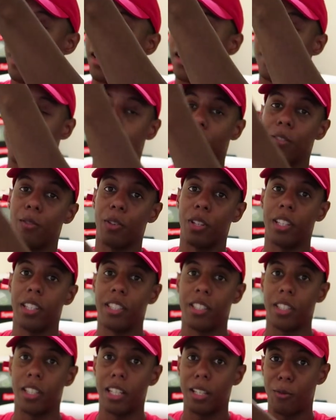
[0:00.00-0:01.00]
I actually
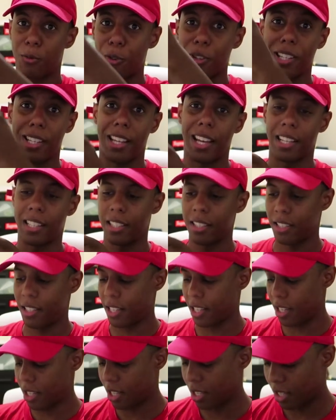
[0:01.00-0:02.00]
really, really like this
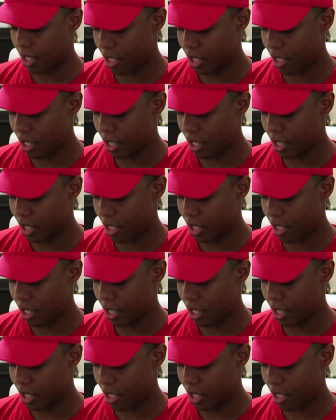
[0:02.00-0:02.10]
tee,